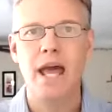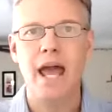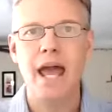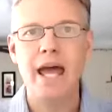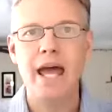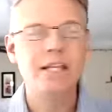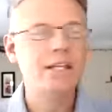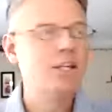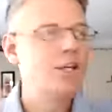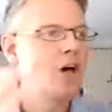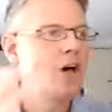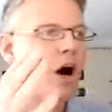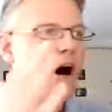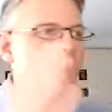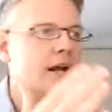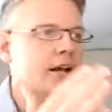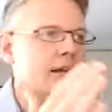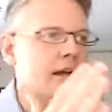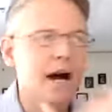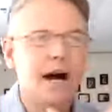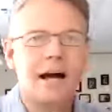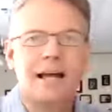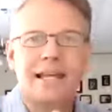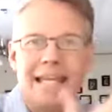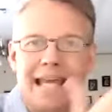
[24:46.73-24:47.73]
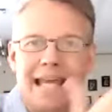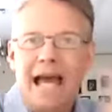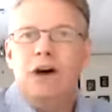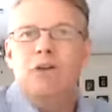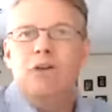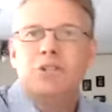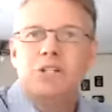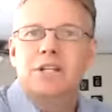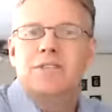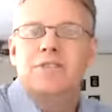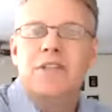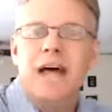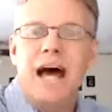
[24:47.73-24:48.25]
And God
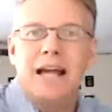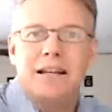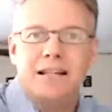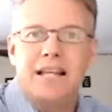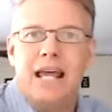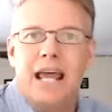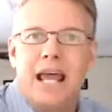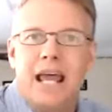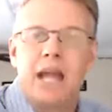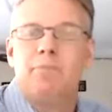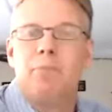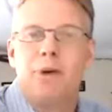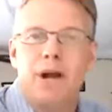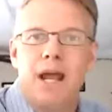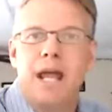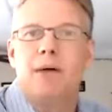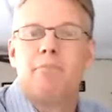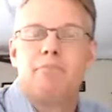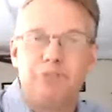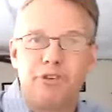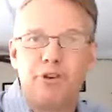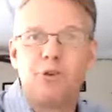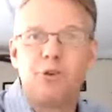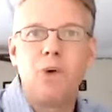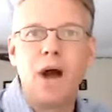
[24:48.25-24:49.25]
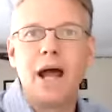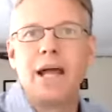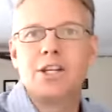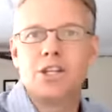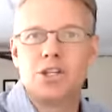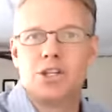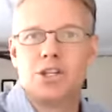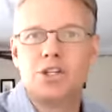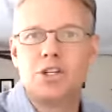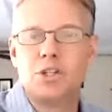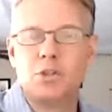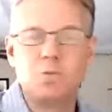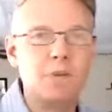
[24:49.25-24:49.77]
accounted that to Abraham for
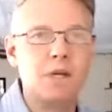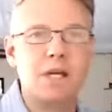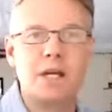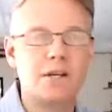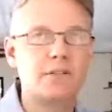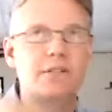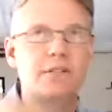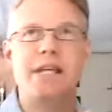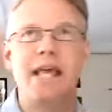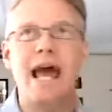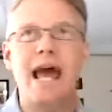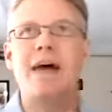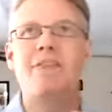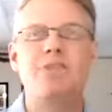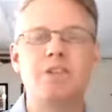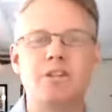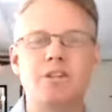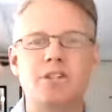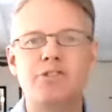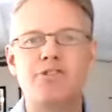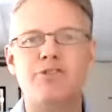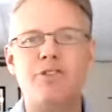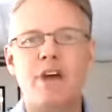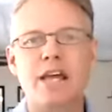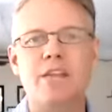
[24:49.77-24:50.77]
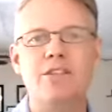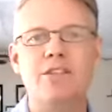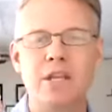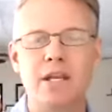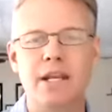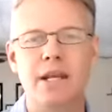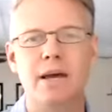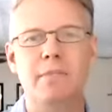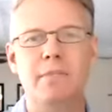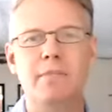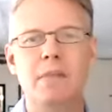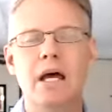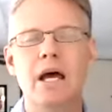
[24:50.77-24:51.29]
righteousness because he had this faith in
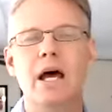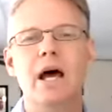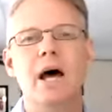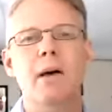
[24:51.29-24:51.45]
him.